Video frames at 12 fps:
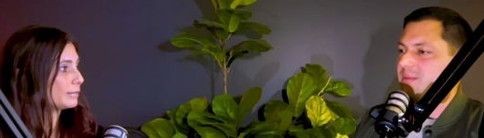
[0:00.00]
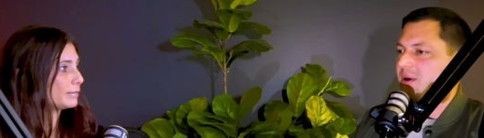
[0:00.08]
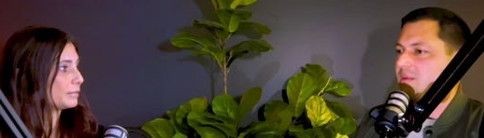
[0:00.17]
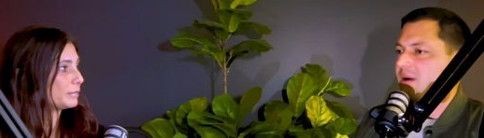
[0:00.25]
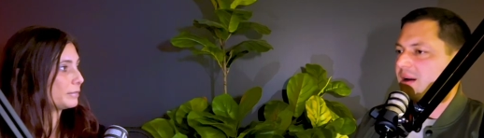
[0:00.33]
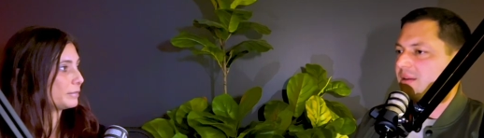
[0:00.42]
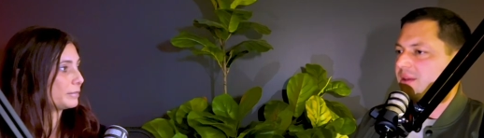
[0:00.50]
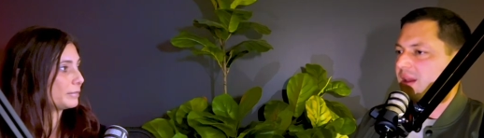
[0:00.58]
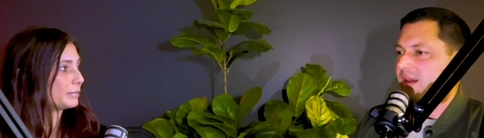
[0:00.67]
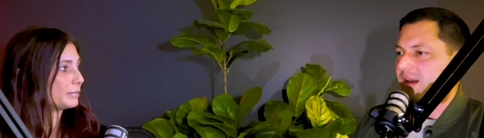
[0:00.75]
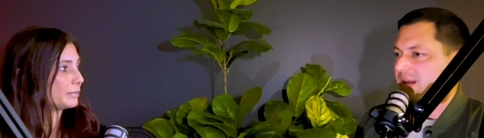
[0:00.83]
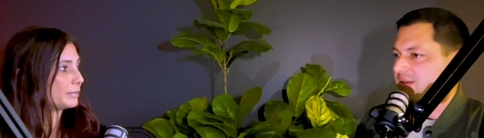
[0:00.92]
Speaker 1: time homebuyer
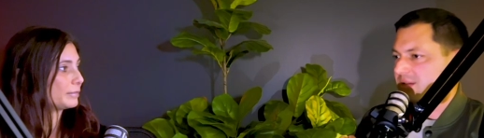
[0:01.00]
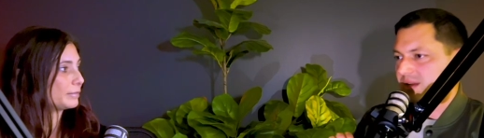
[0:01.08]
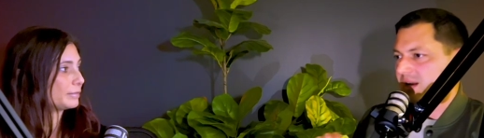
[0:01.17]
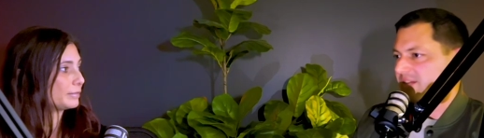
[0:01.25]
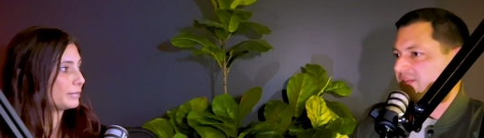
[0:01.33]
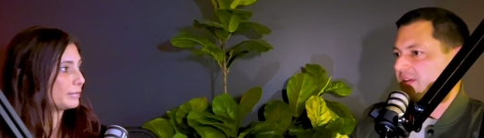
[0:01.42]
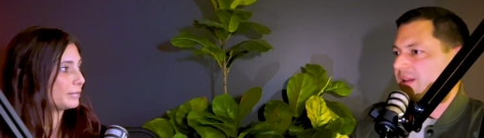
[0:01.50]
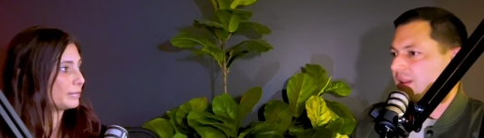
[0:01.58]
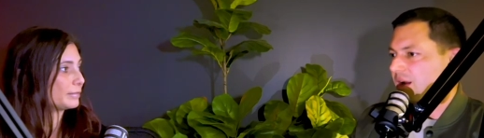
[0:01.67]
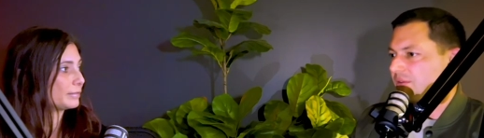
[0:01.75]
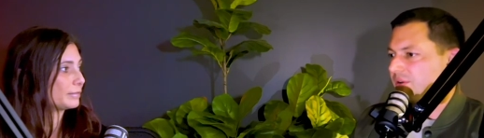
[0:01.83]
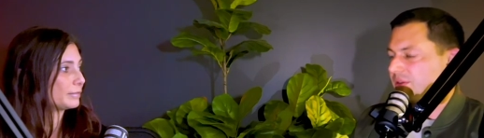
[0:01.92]
thing, and I just kind of fell in
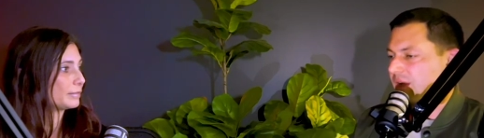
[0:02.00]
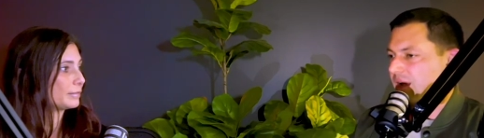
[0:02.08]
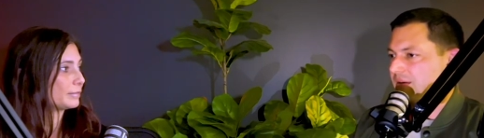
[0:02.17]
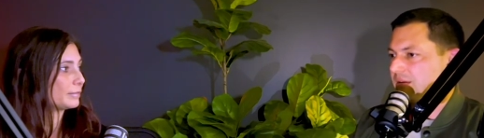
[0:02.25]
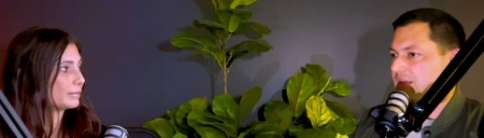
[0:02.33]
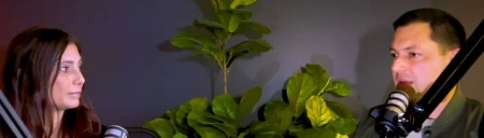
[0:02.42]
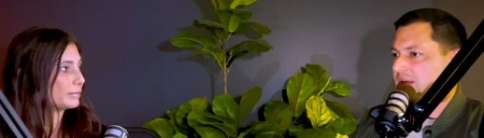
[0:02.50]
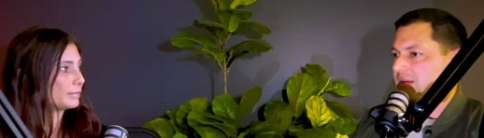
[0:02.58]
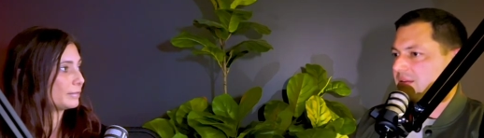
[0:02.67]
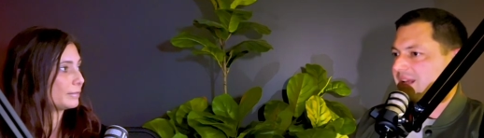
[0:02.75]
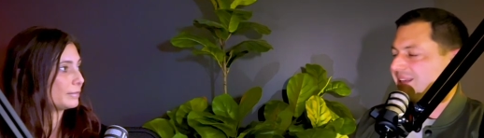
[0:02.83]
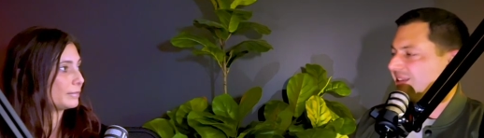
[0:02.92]
love with that
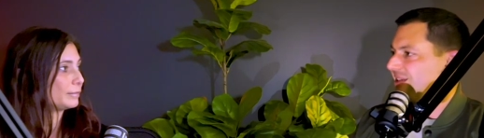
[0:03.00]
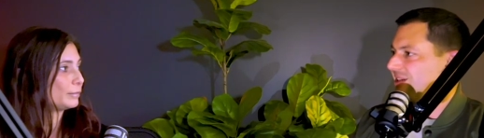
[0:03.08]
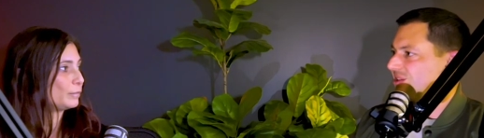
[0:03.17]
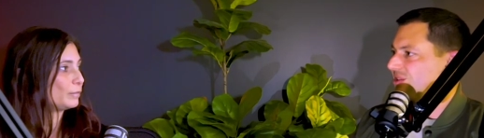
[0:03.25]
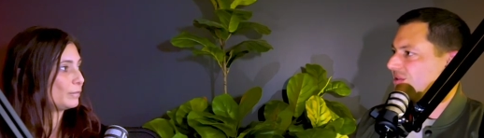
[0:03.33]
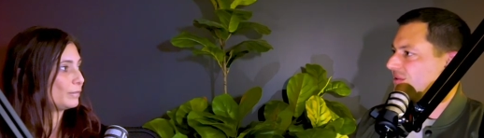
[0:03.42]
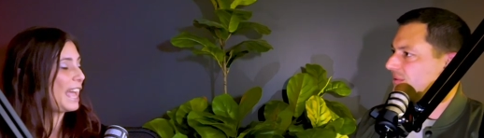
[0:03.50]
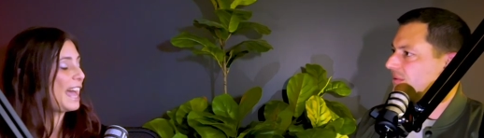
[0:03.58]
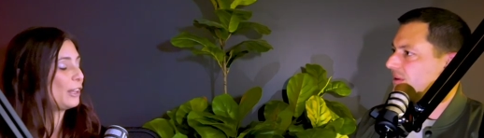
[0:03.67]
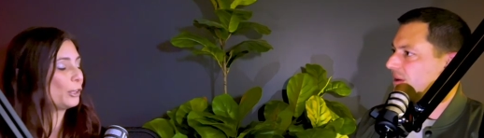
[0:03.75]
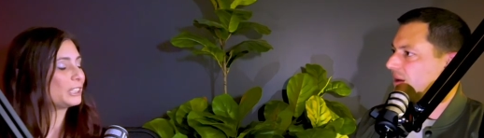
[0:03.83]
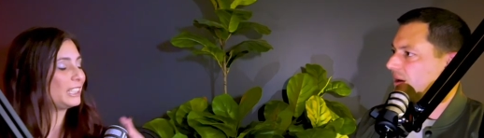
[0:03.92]
that niche.
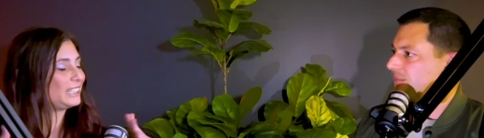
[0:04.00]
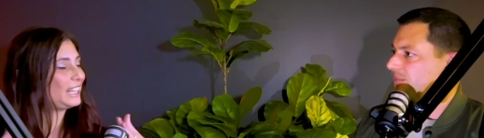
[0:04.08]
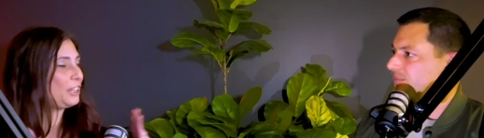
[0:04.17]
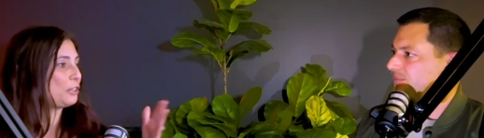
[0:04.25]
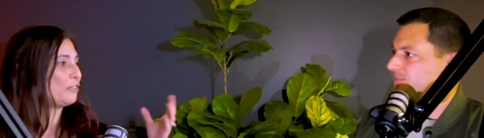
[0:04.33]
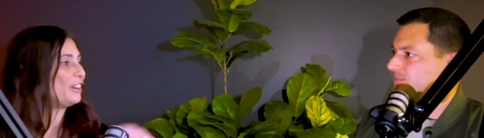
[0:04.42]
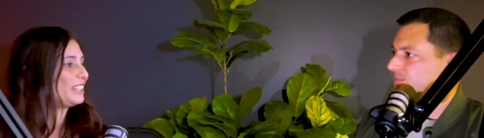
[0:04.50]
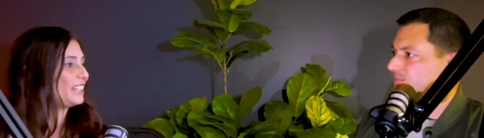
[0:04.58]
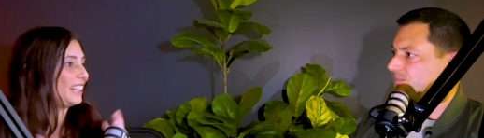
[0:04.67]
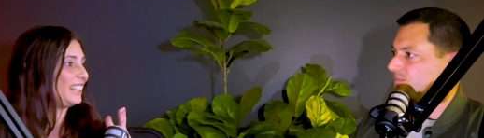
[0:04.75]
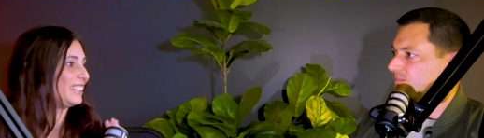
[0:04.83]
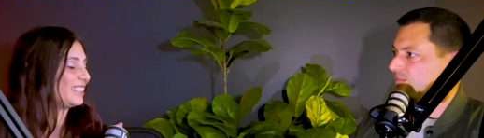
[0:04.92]
How long know. did it
Speaker 2: take you to find
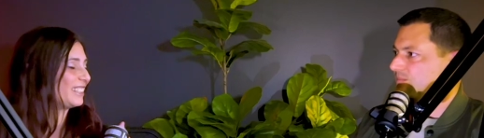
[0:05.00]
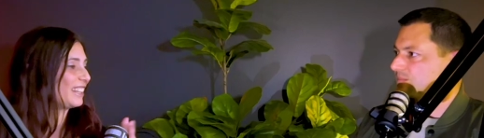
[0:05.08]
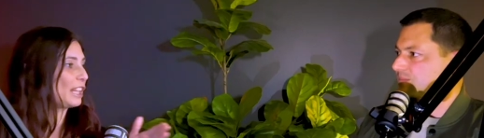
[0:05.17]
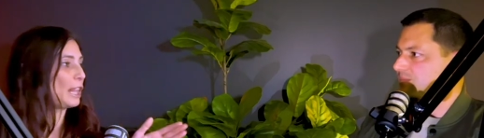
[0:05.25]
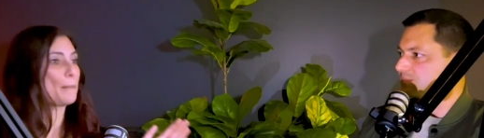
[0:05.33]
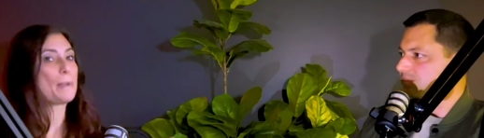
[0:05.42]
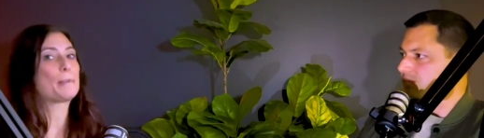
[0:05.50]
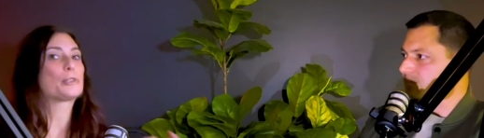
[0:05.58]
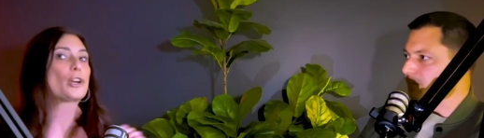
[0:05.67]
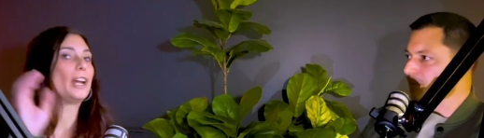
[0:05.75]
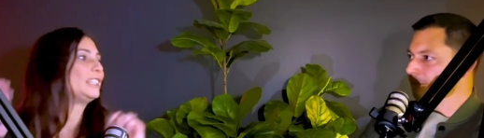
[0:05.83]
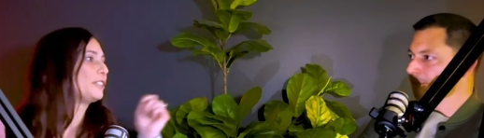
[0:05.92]
that niche? Like a lot of people
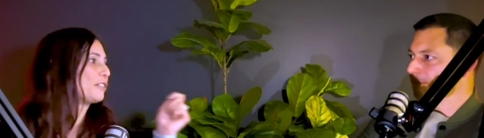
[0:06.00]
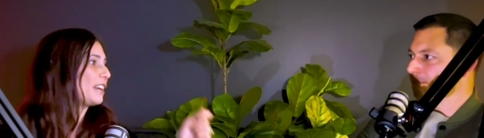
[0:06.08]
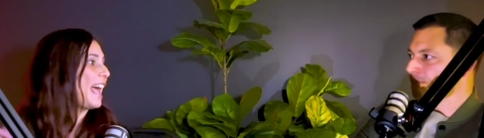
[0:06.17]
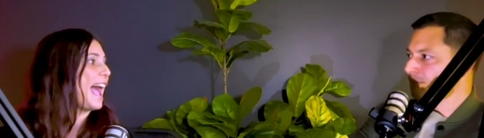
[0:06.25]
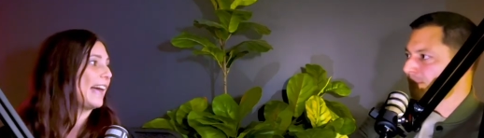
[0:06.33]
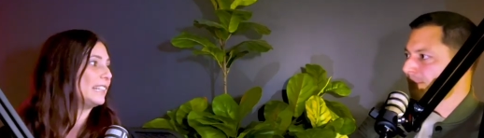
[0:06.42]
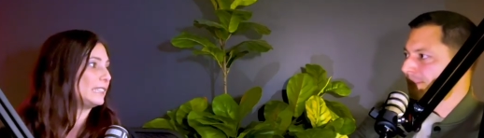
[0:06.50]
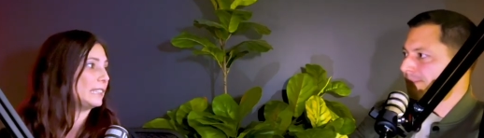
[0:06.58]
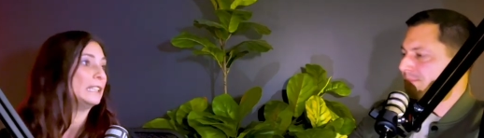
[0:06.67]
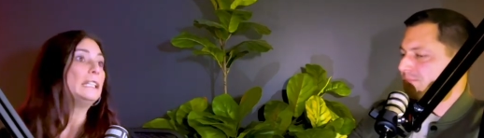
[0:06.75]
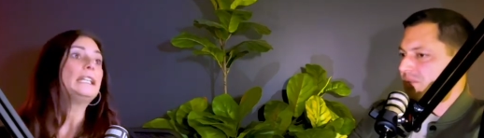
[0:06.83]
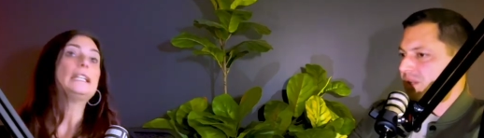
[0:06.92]
try on different hats,
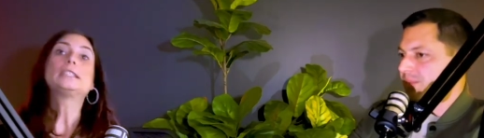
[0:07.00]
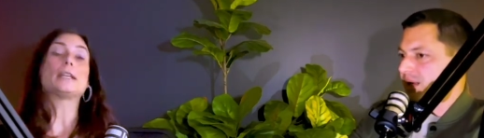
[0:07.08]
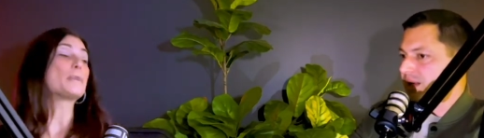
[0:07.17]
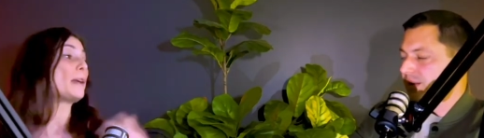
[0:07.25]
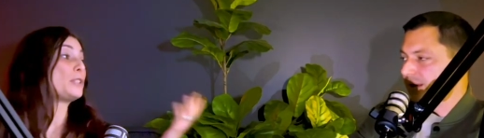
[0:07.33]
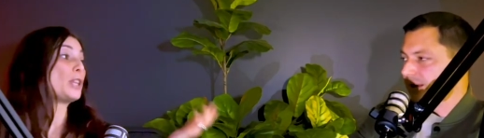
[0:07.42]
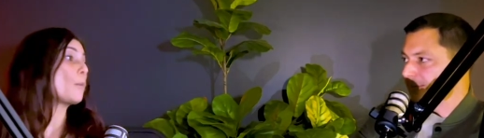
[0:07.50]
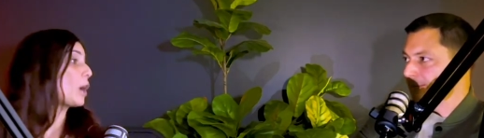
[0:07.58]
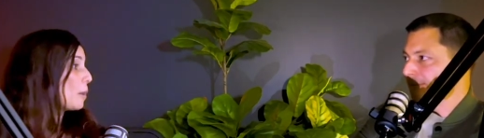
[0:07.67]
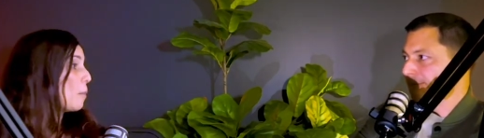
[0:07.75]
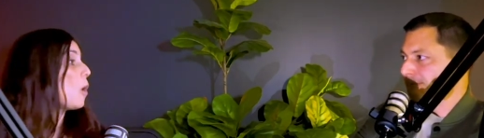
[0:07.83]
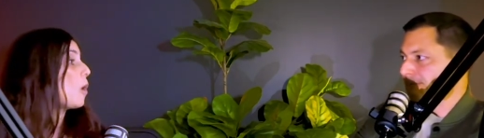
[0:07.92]
and sometimes they
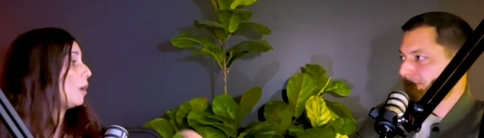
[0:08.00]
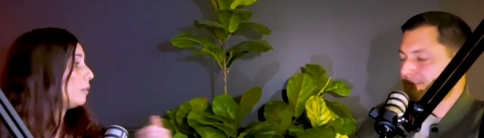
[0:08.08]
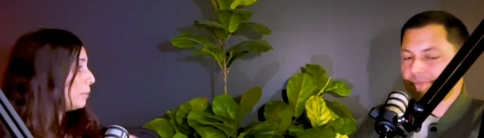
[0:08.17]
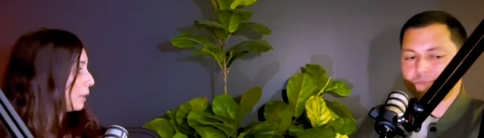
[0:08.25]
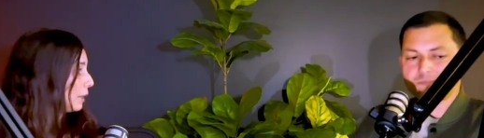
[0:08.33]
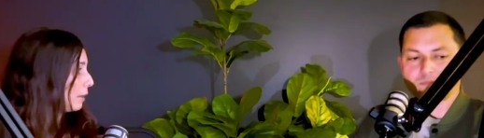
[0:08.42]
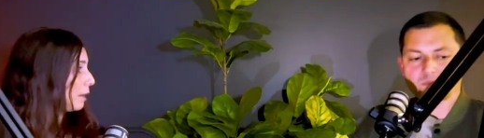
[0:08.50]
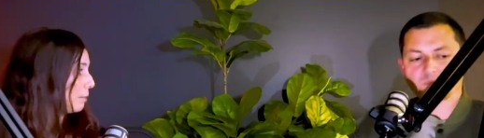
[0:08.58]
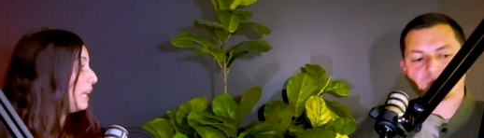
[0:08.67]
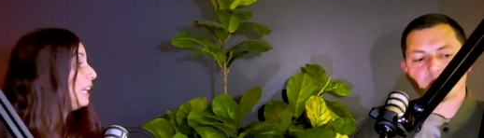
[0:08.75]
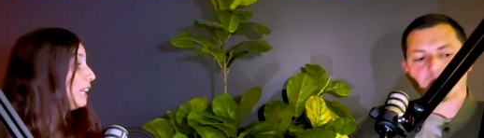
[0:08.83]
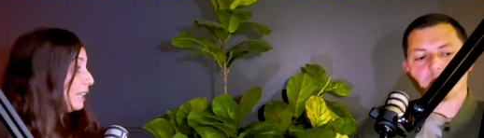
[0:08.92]
wear them all. But
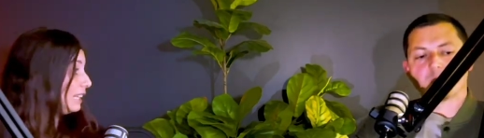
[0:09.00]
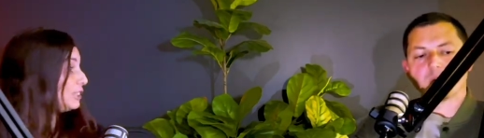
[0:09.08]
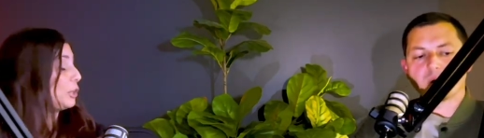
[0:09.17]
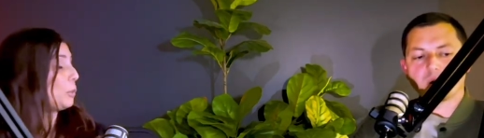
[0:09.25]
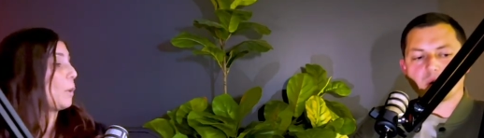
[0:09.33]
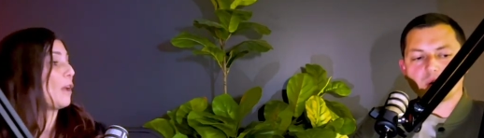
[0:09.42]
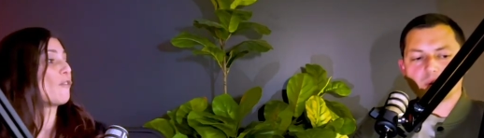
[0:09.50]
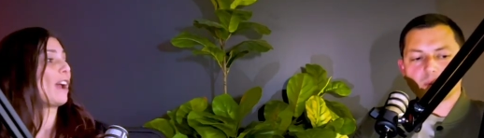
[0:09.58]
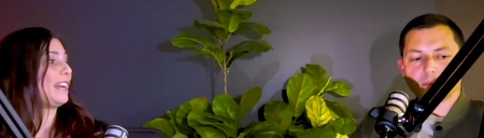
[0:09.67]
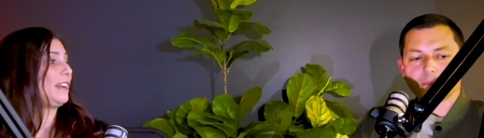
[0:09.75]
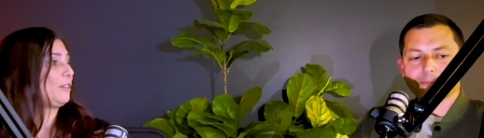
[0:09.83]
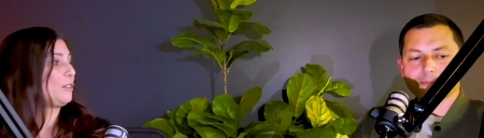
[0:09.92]
immediately, so well, you went
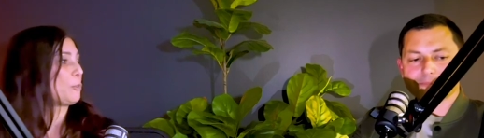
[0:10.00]
right,